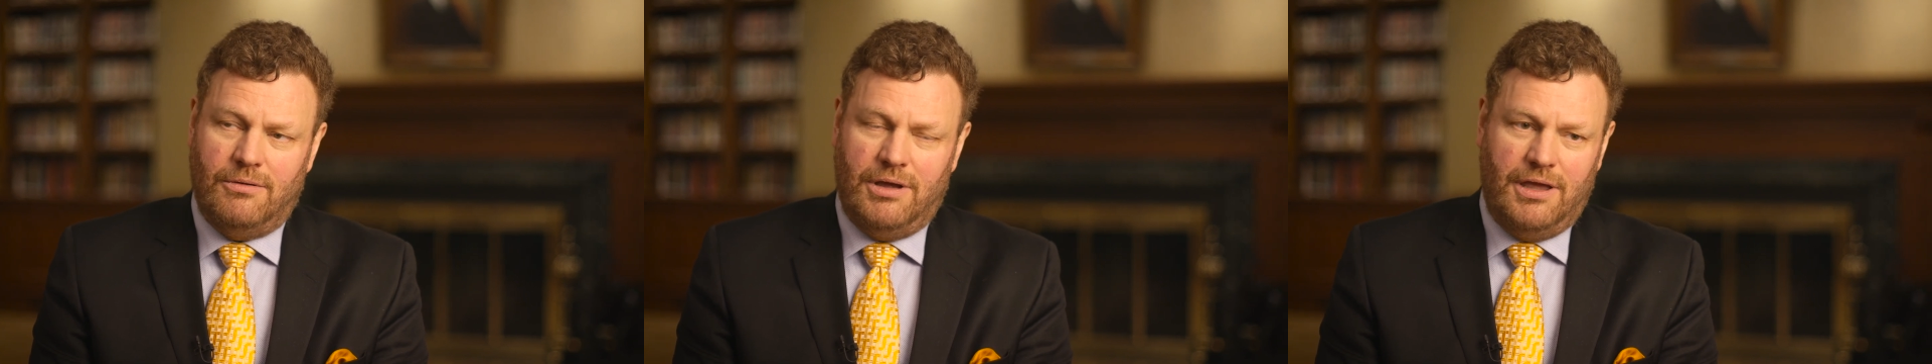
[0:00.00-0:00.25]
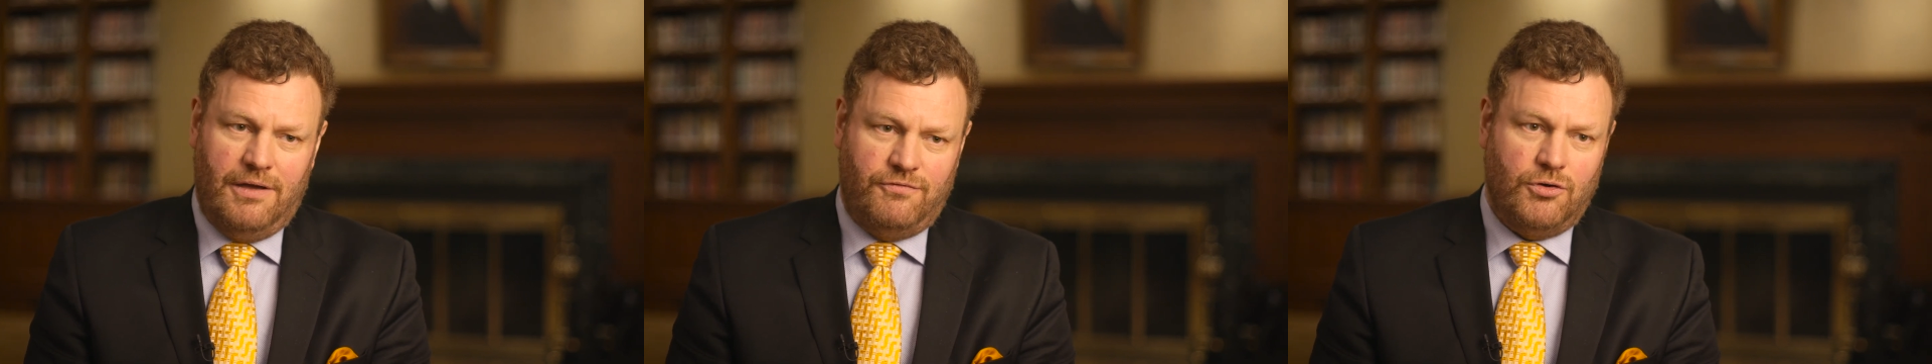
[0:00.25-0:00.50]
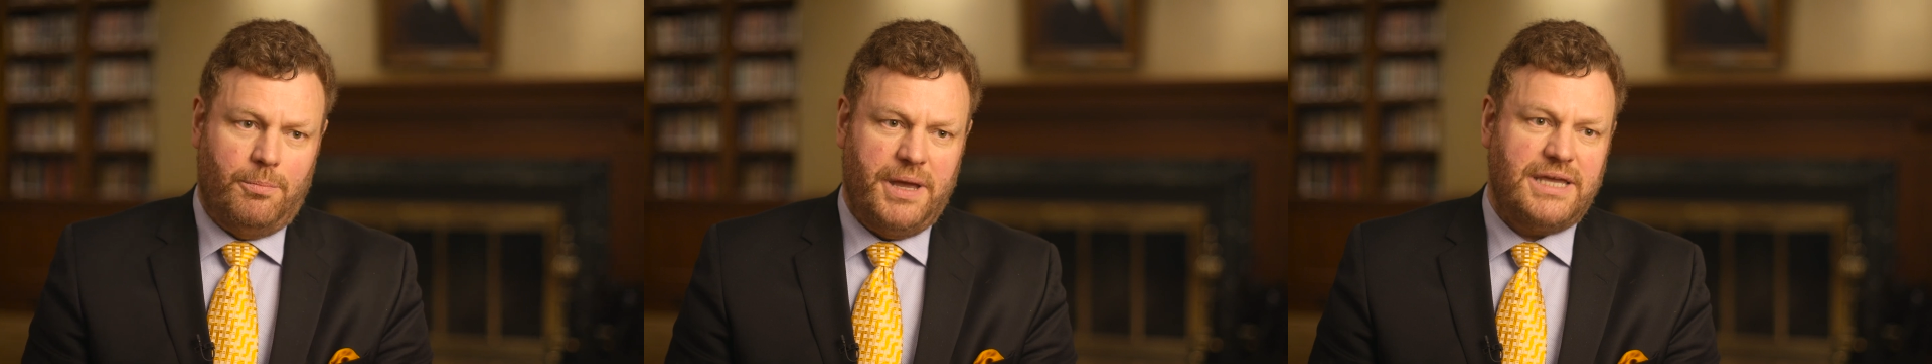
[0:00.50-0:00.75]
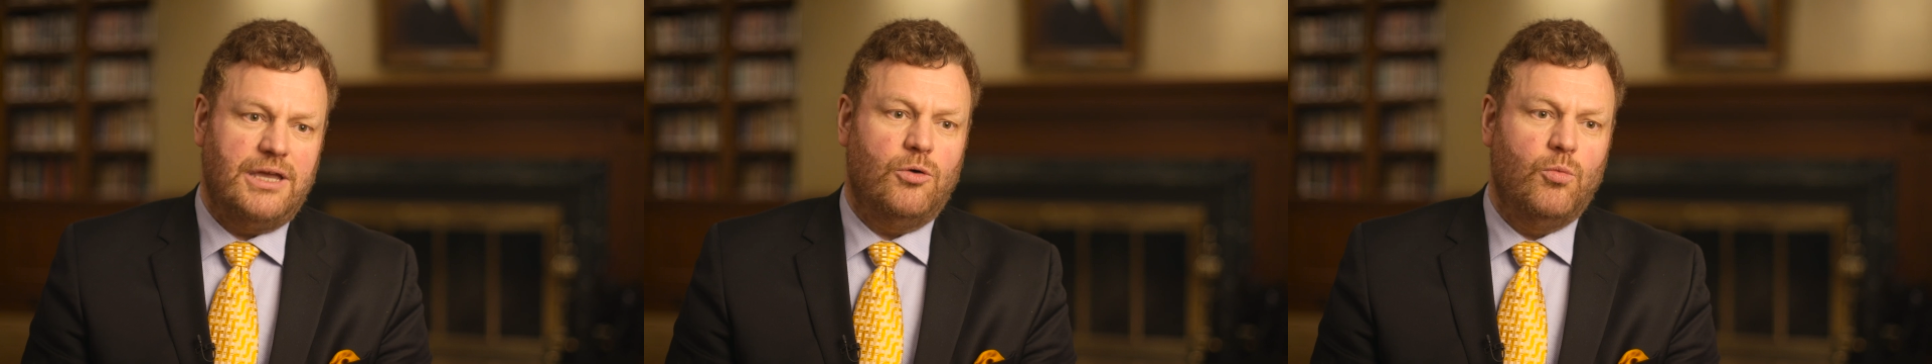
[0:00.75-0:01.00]
if you're
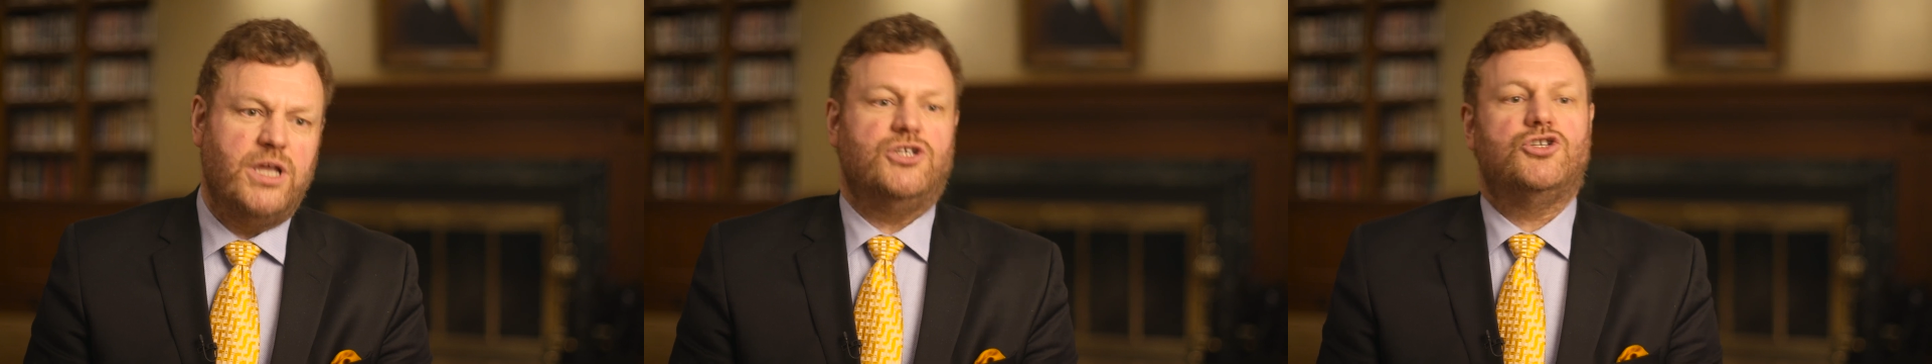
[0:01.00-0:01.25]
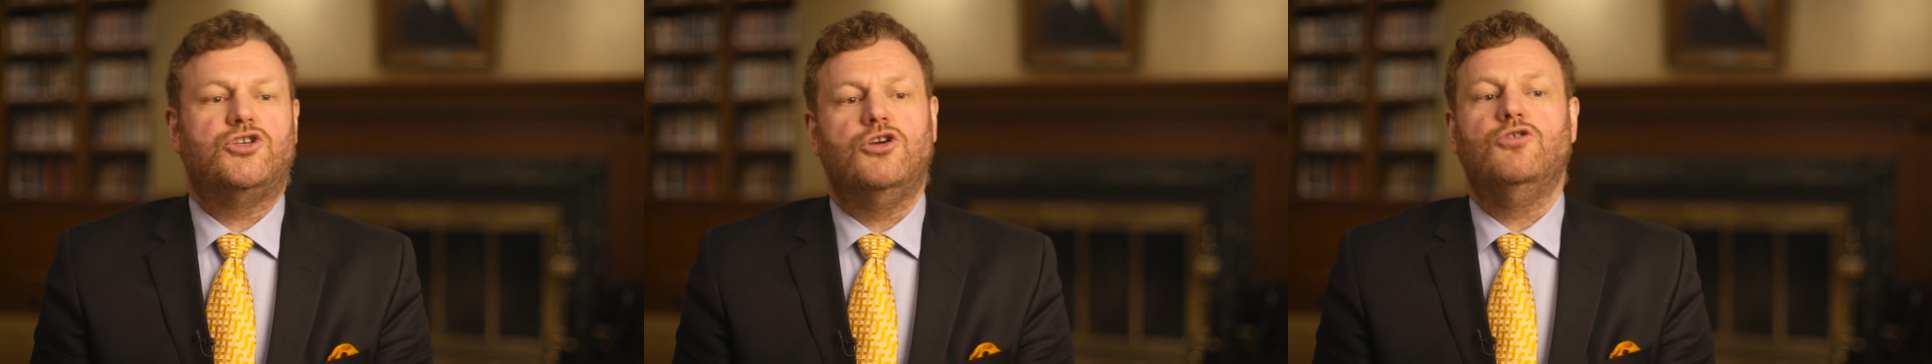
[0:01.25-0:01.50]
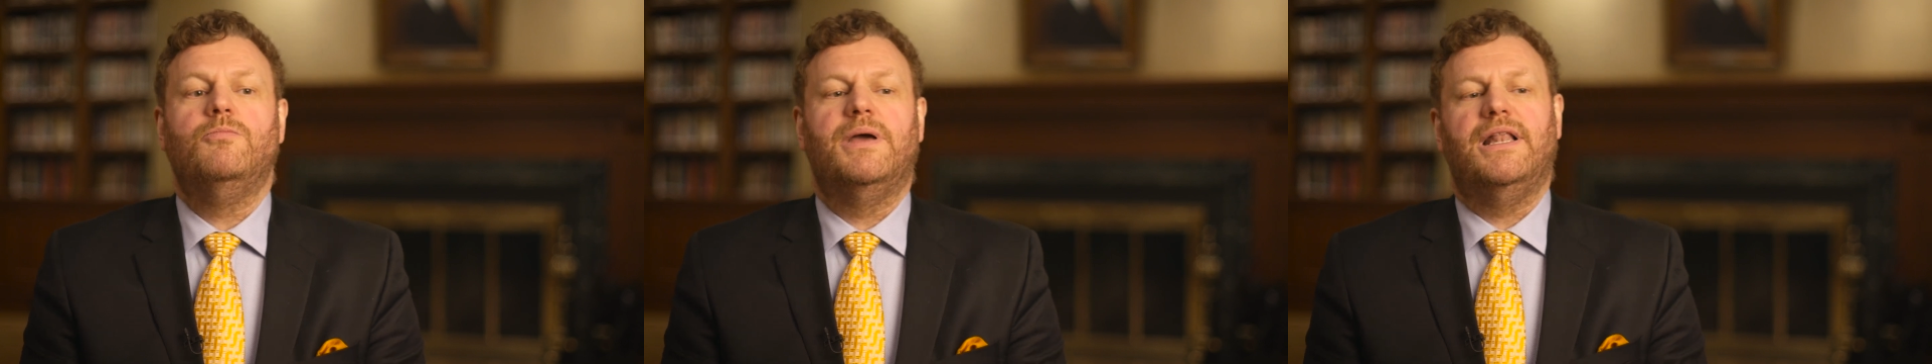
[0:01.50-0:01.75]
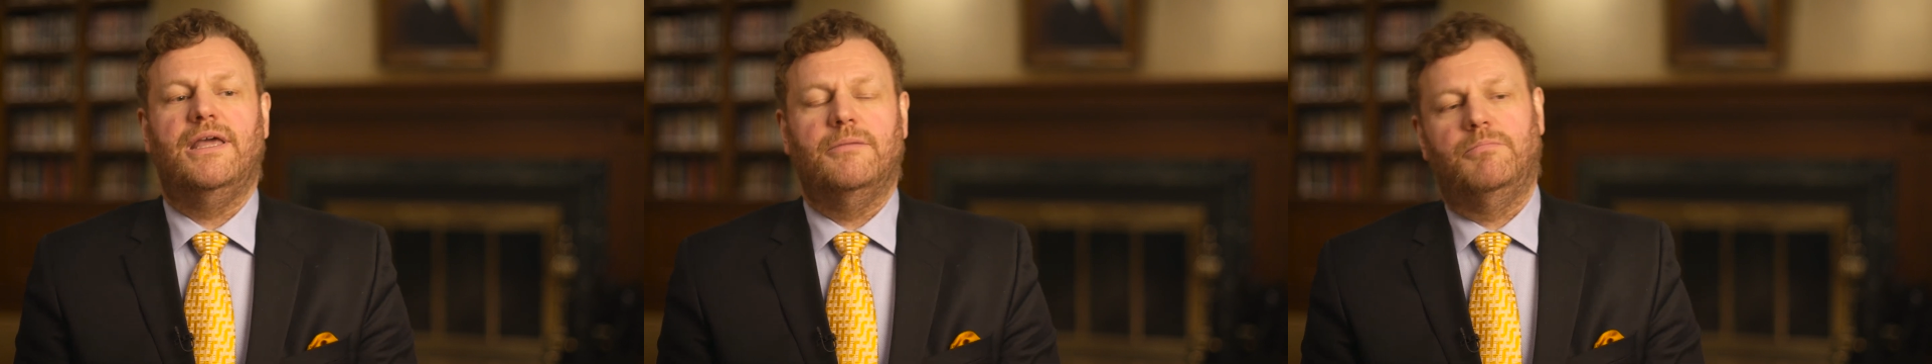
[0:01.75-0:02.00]
picking which 2
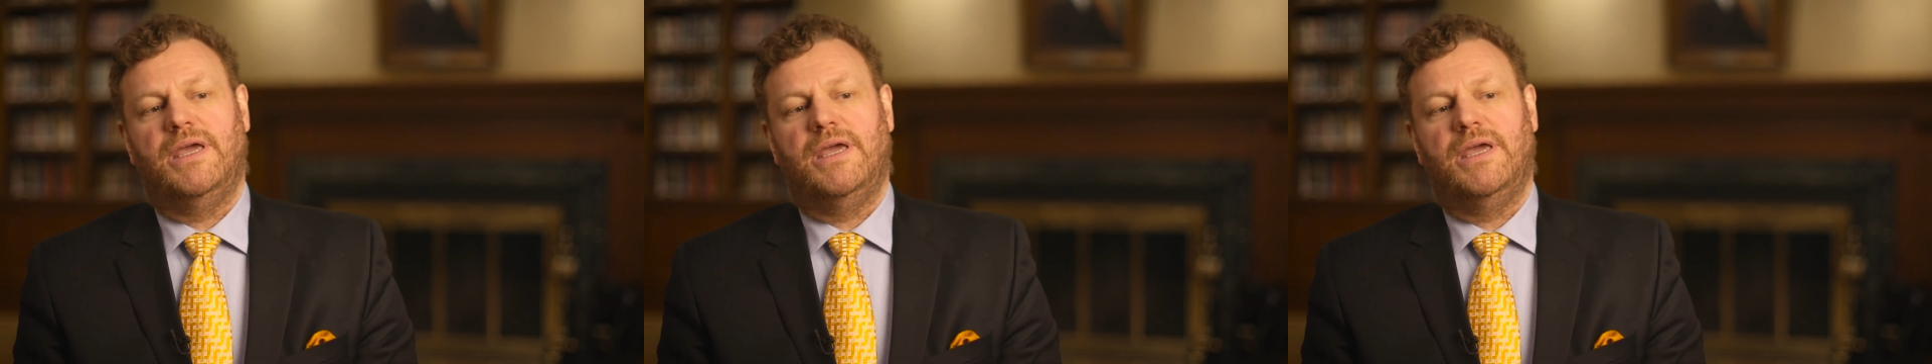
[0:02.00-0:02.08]
billion